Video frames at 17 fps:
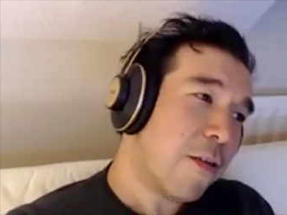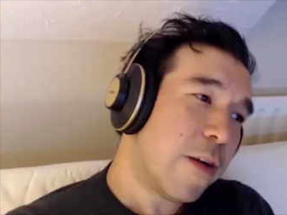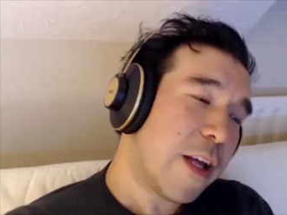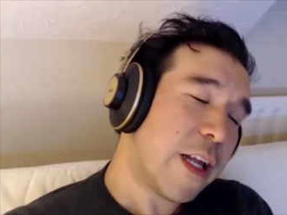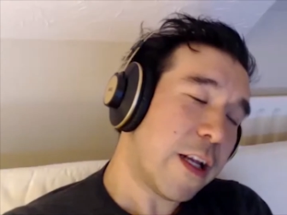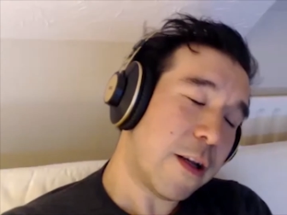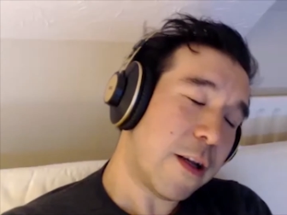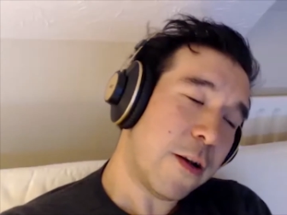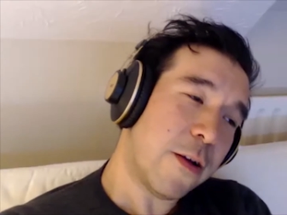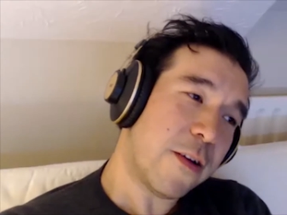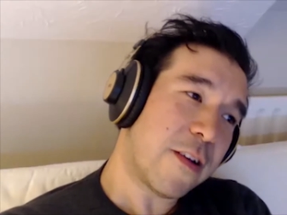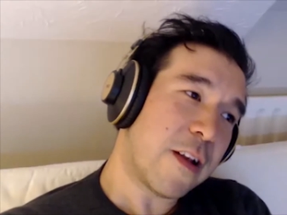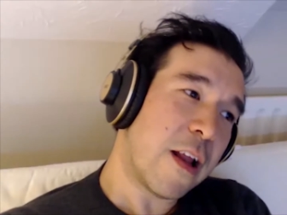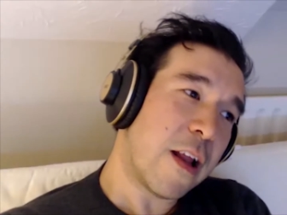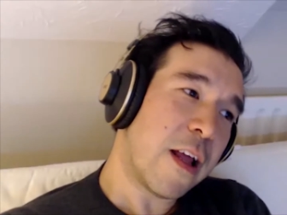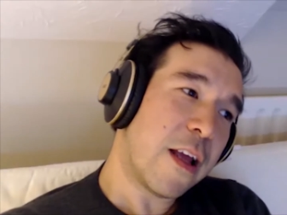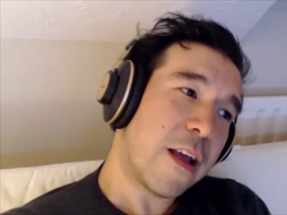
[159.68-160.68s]
it looks
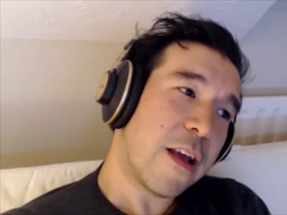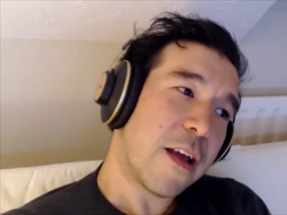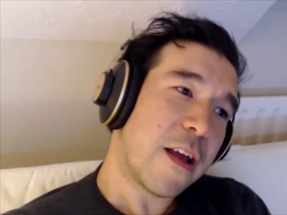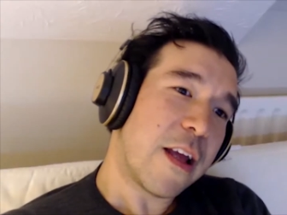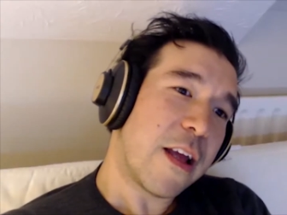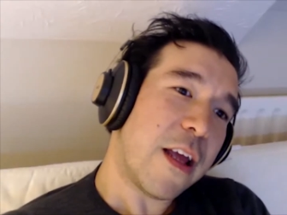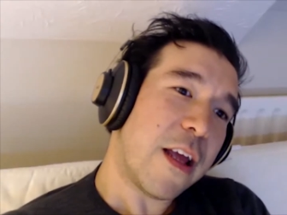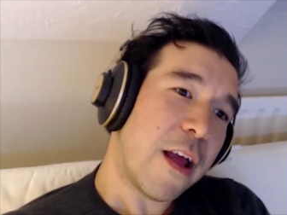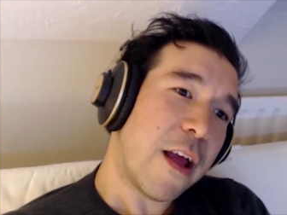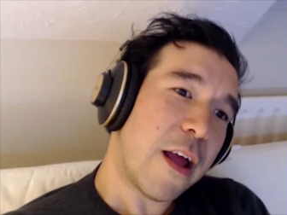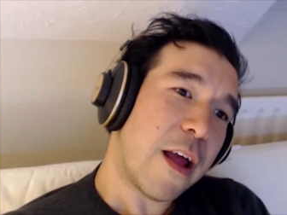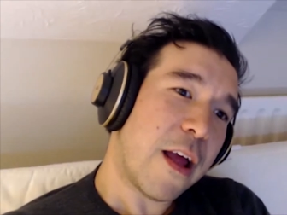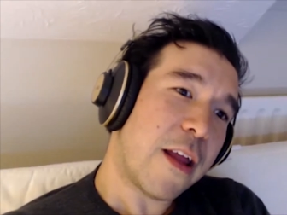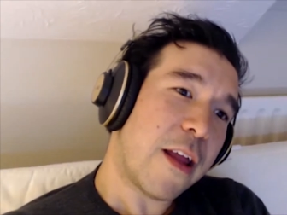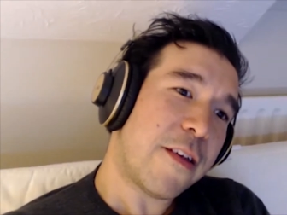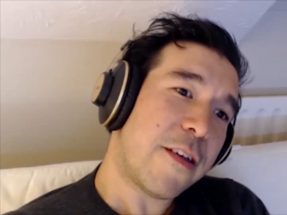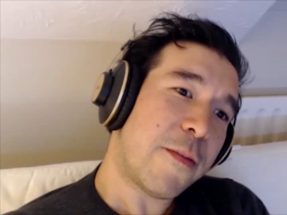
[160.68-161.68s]
like a
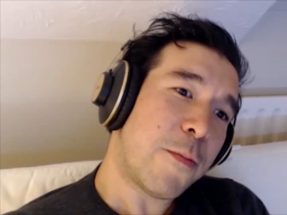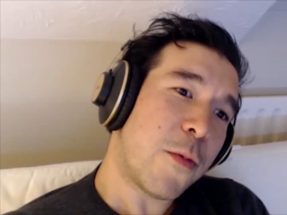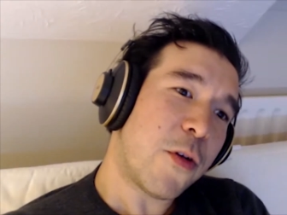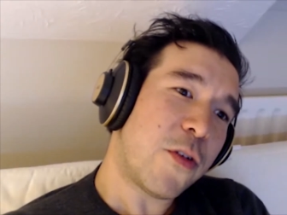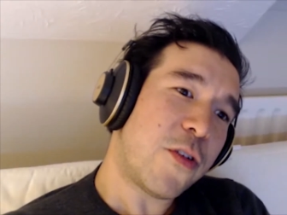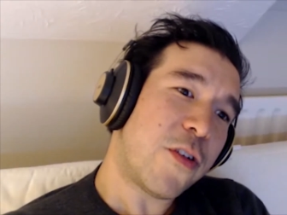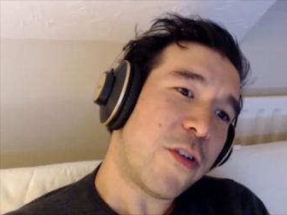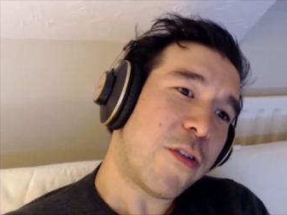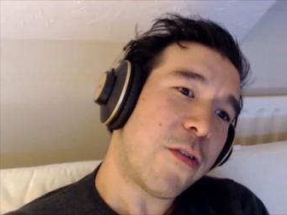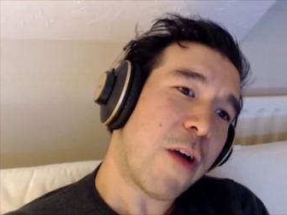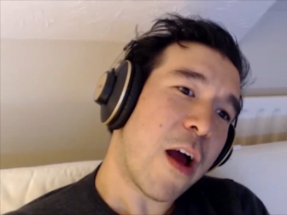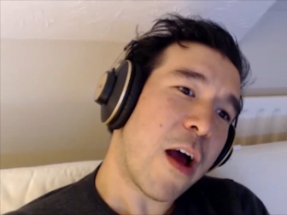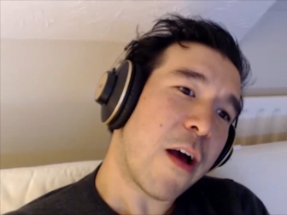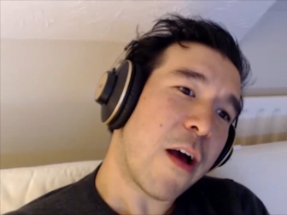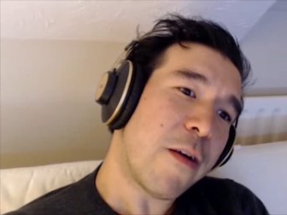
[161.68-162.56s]
small giraffe.